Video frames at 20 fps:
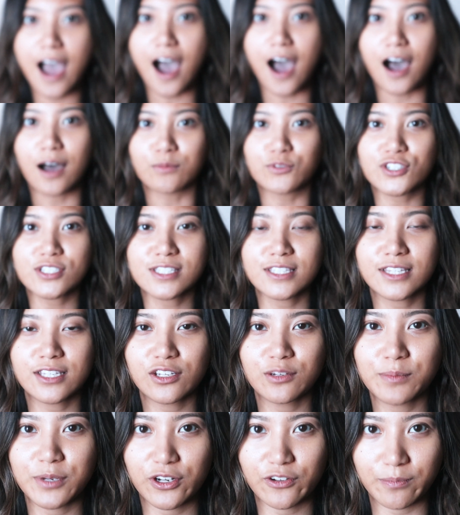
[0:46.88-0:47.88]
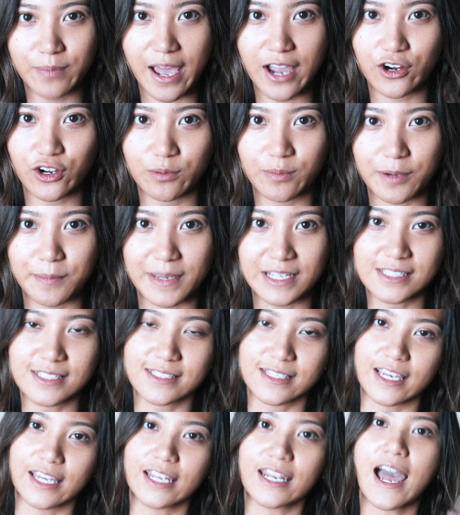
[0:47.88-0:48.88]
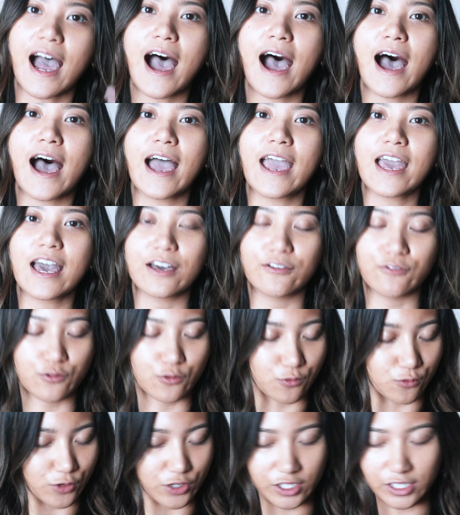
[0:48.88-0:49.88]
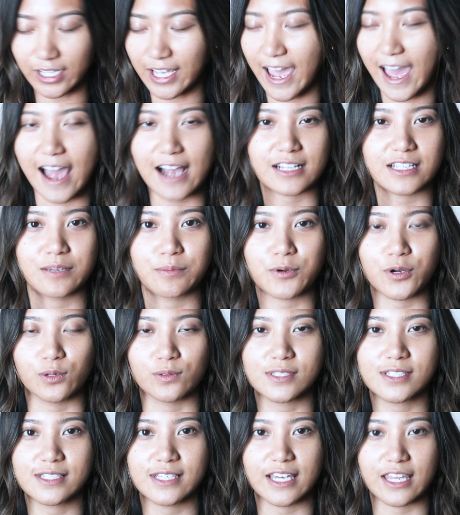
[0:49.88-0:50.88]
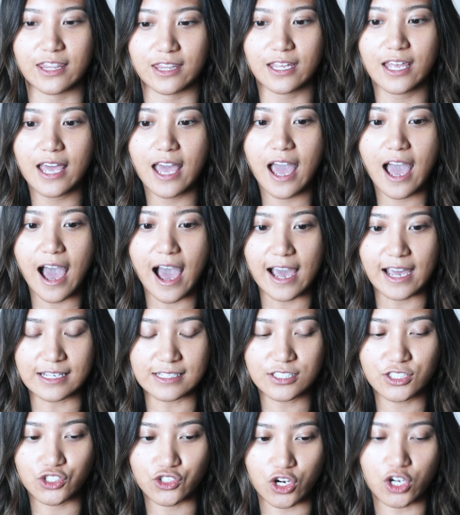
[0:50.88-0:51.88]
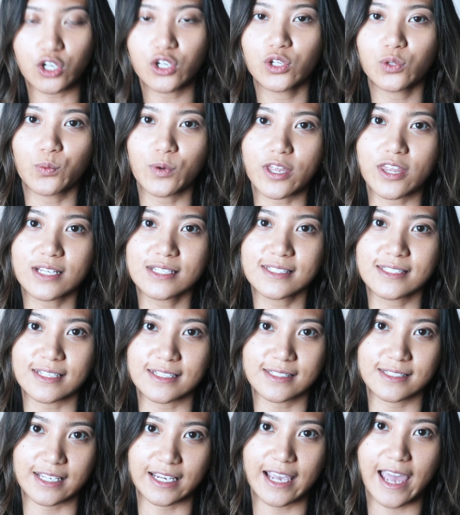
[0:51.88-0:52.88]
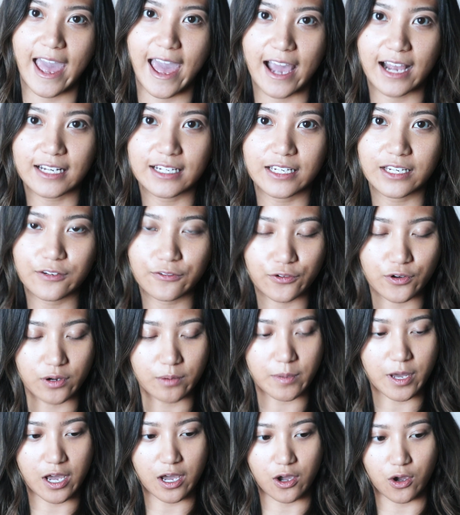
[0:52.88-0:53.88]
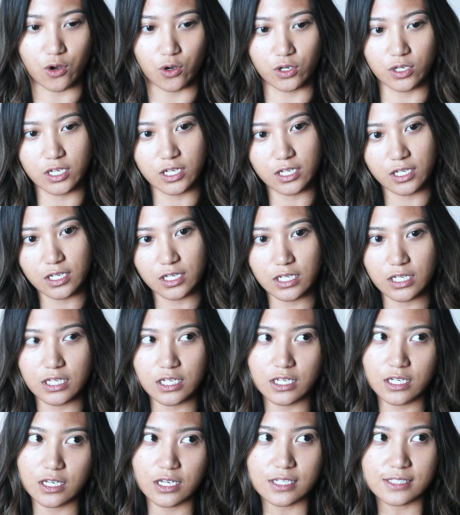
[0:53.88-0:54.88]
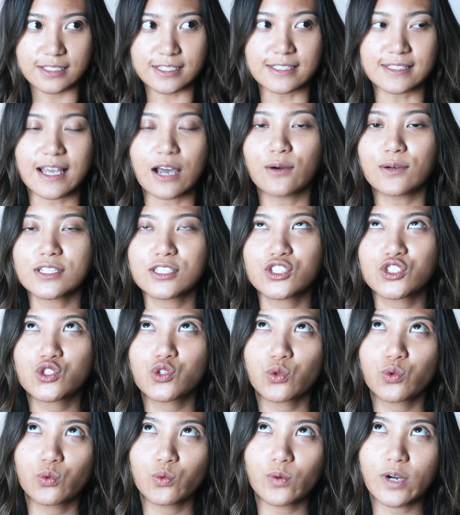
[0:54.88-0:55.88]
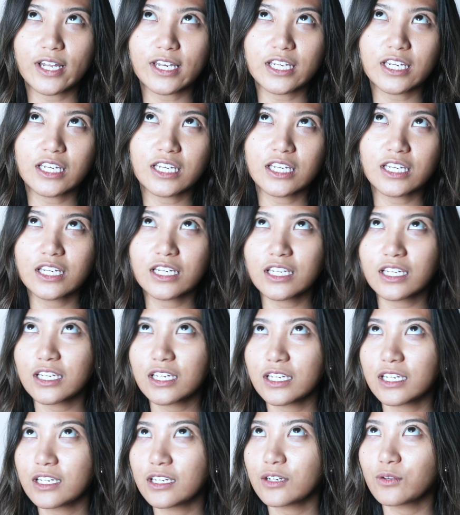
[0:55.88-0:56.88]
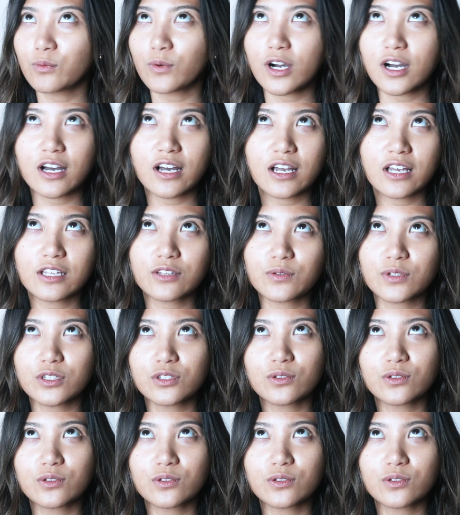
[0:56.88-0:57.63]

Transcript: Just a little bit of background on my skin. I have really acne prone skin. I struggled with cystic acne for since I was 21,